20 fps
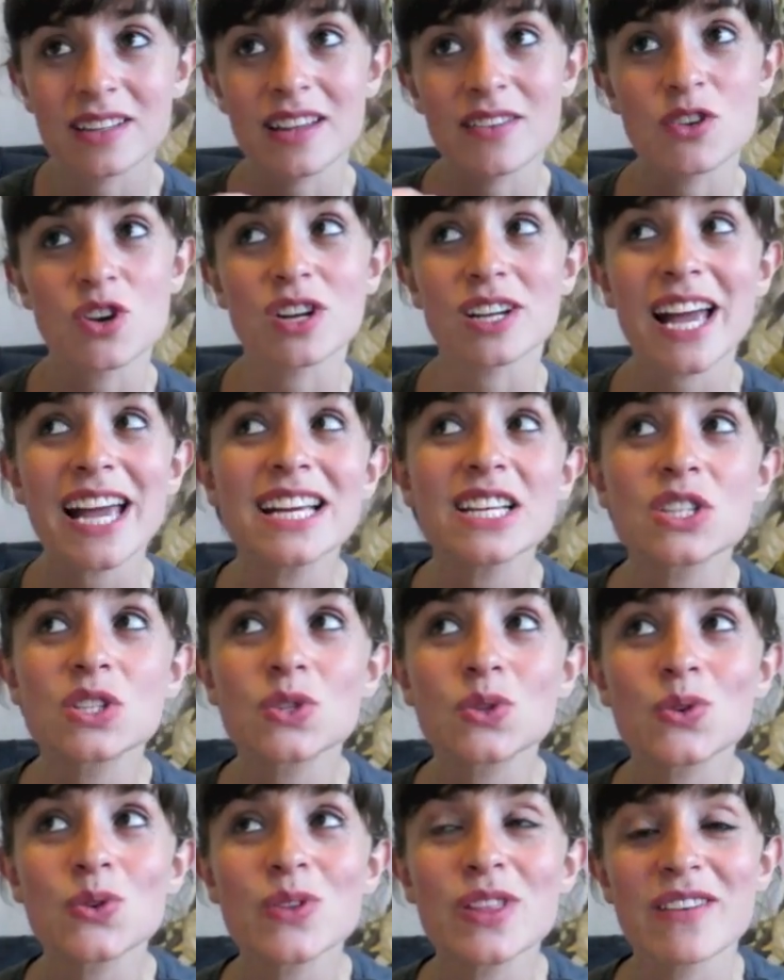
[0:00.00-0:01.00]
They've got a cake
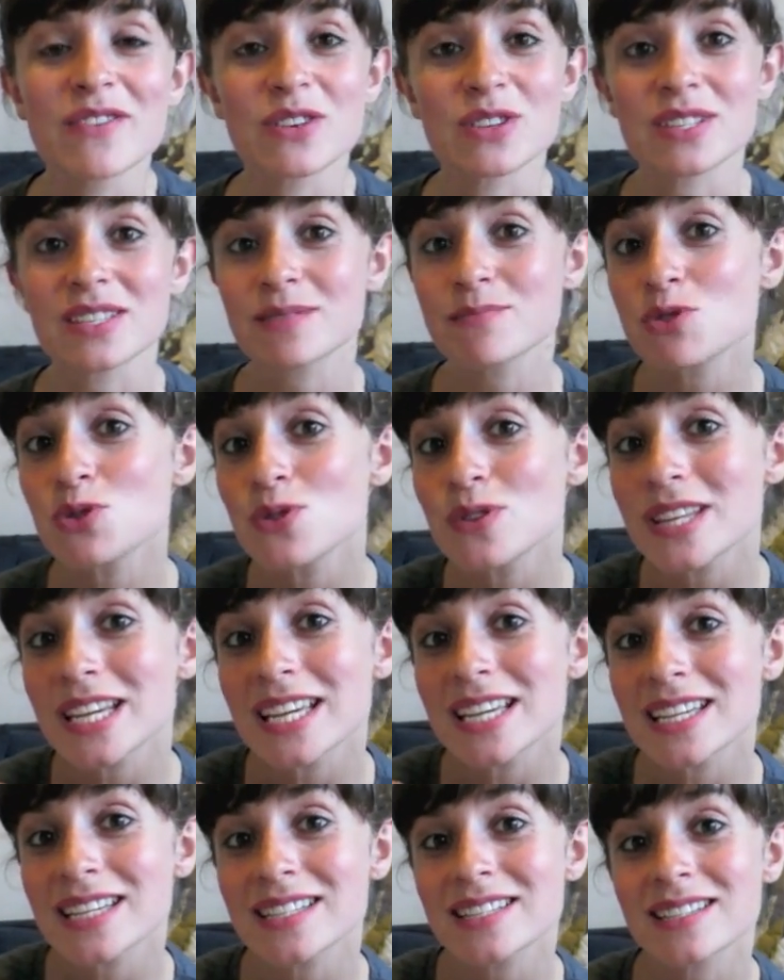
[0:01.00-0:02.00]
stall, they've got
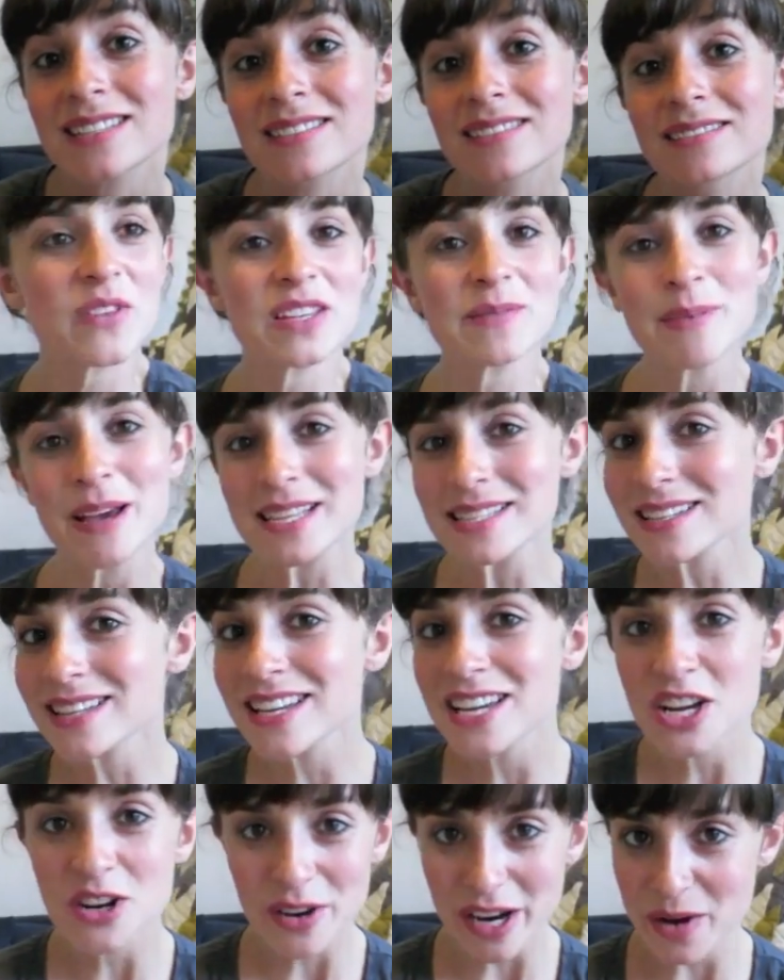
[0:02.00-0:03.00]
smoothies. It's
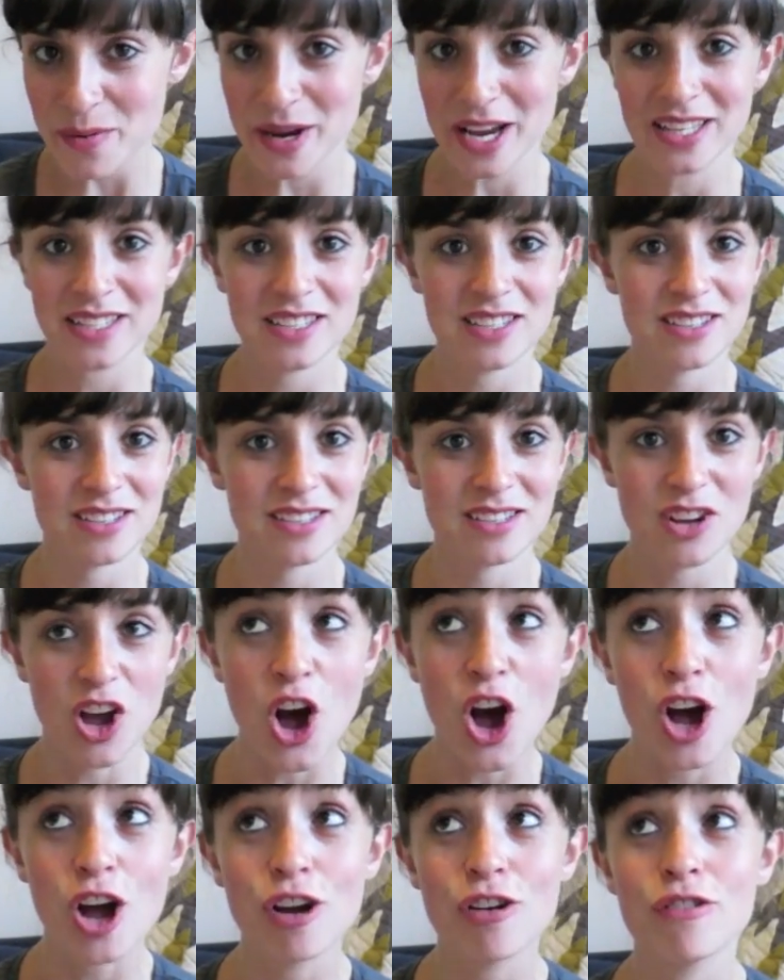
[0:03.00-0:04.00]
basically a great way to just
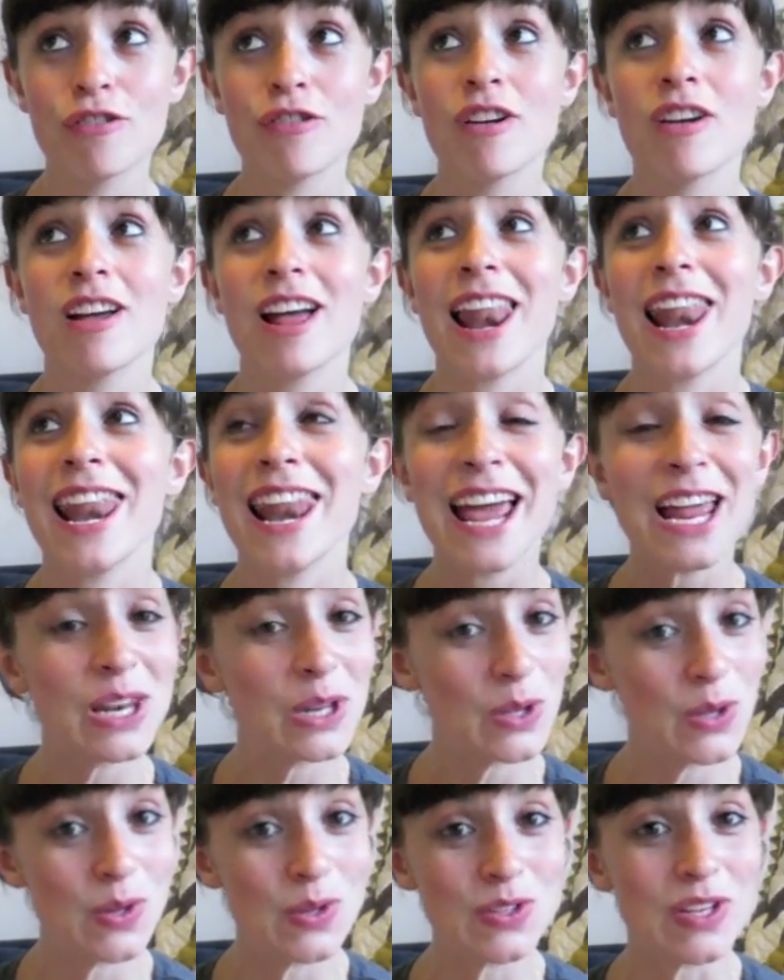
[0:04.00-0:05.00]
go, let
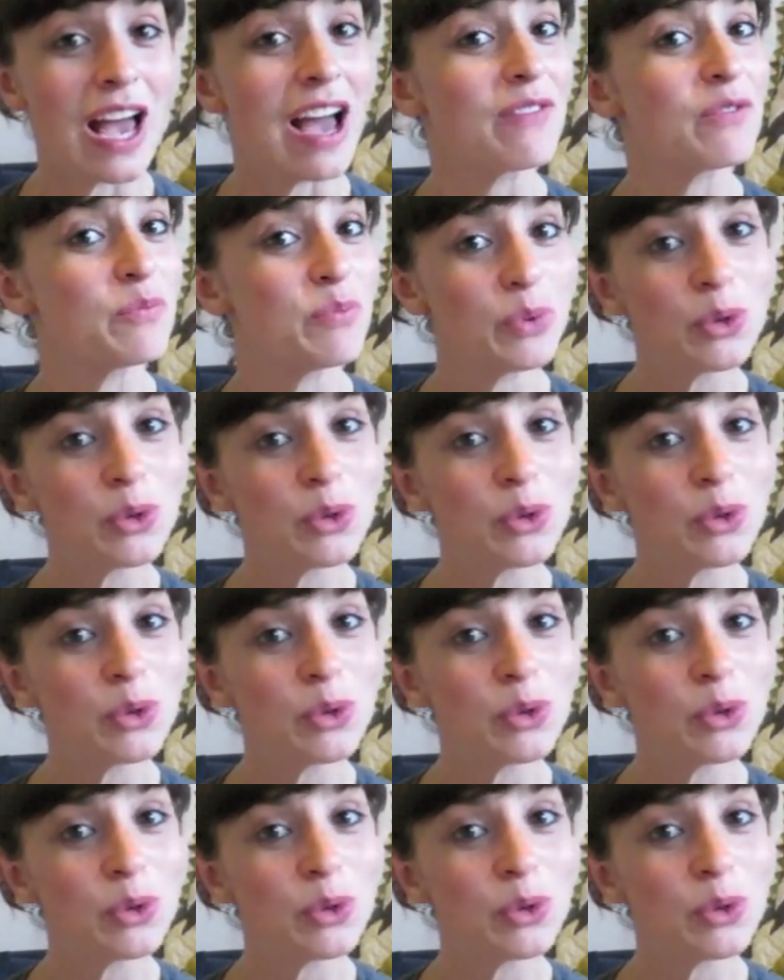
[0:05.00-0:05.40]
loose, have a